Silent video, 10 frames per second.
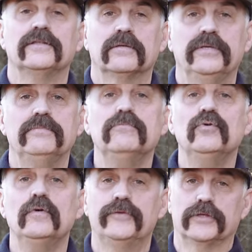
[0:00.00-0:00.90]
to be
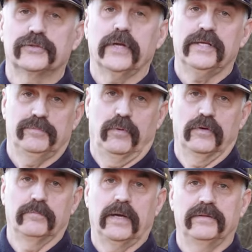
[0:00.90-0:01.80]
moved or
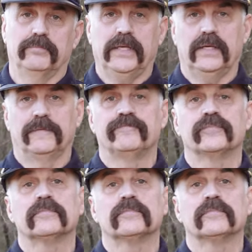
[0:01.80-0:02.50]
transported by the men.